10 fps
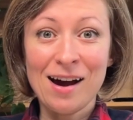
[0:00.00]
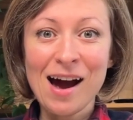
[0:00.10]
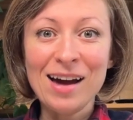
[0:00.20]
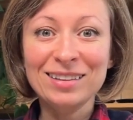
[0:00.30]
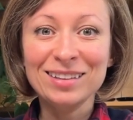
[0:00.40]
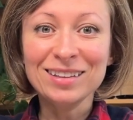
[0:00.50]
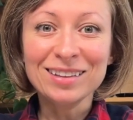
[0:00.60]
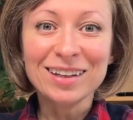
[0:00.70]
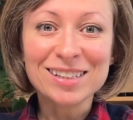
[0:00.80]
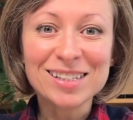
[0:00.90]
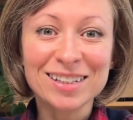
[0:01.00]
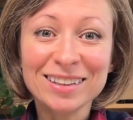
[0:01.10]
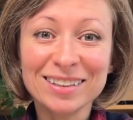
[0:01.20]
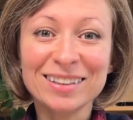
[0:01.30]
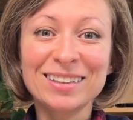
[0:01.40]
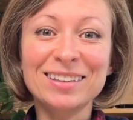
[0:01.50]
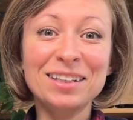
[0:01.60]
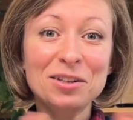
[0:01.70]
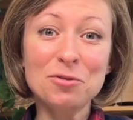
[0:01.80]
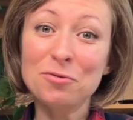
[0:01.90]
I think that's it.
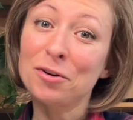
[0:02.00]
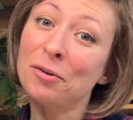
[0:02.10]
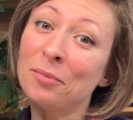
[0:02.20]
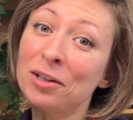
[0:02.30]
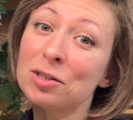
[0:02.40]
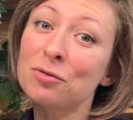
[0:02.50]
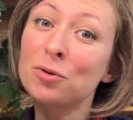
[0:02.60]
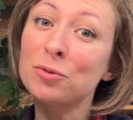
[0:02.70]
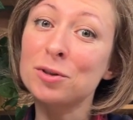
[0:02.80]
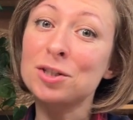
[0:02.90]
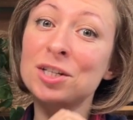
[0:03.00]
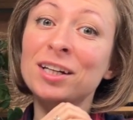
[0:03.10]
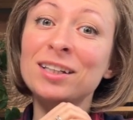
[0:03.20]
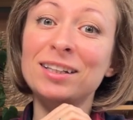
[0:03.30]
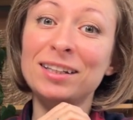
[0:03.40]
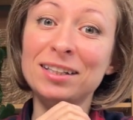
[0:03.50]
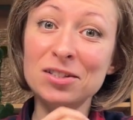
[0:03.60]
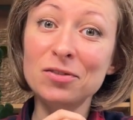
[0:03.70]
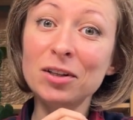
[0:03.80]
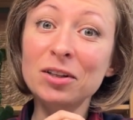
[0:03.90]
Thank you very much for watching
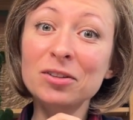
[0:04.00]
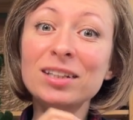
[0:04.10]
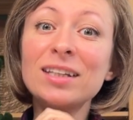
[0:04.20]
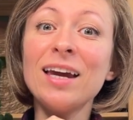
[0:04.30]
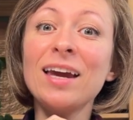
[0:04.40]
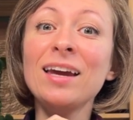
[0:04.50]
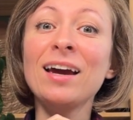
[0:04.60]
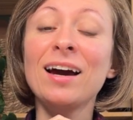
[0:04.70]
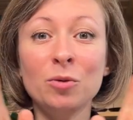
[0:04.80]
this video today.